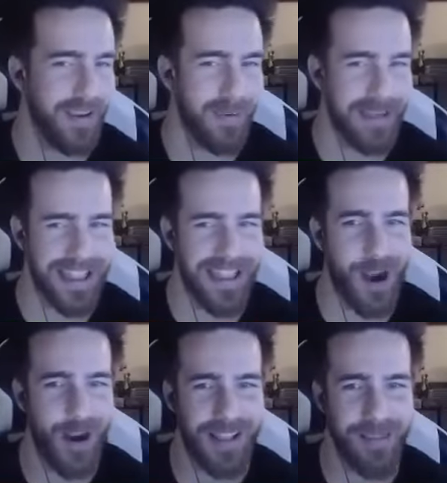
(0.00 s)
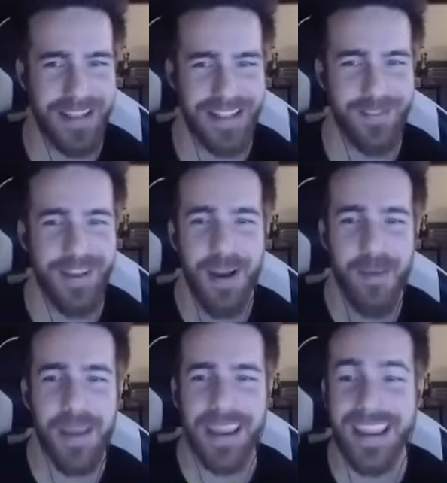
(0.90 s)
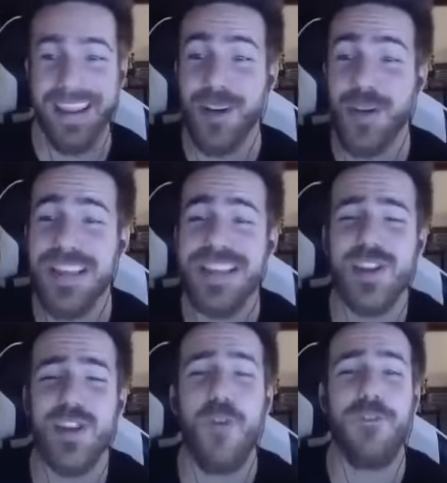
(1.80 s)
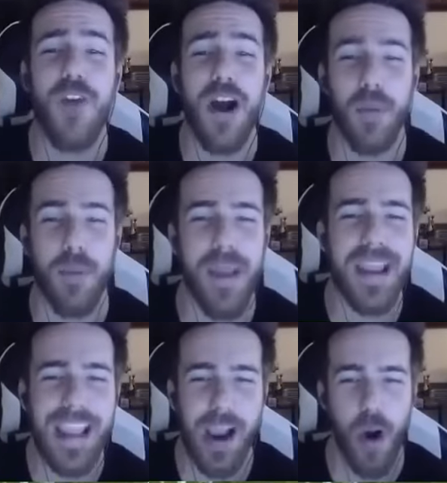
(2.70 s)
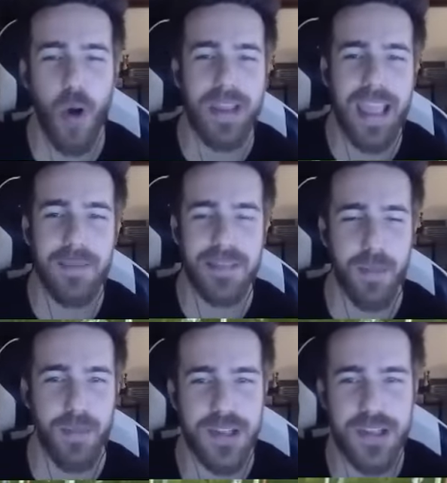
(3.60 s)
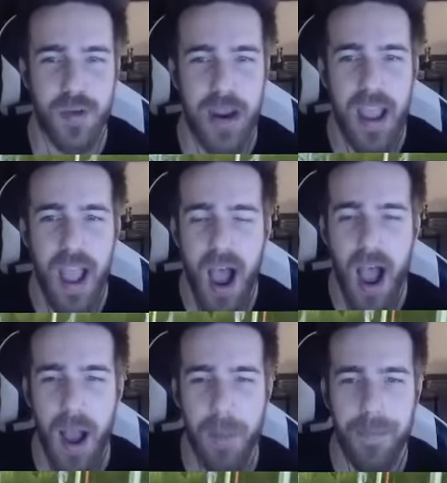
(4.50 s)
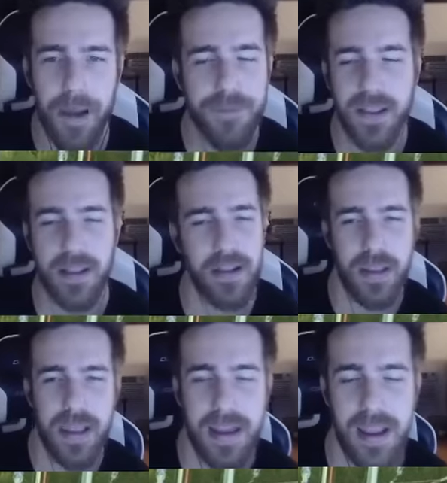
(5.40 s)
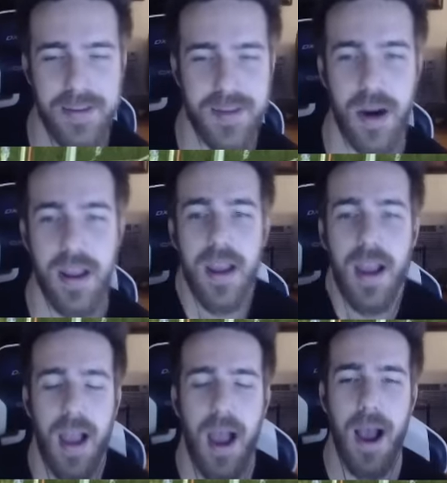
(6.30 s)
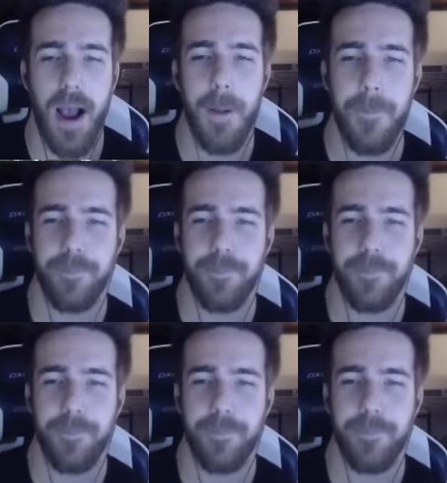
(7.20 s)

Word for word: within our limits of making. Dude, this is so fun. We're making our own games up, which is great. Um, I feel like a little kid again. Sorry. Give uh, us bigger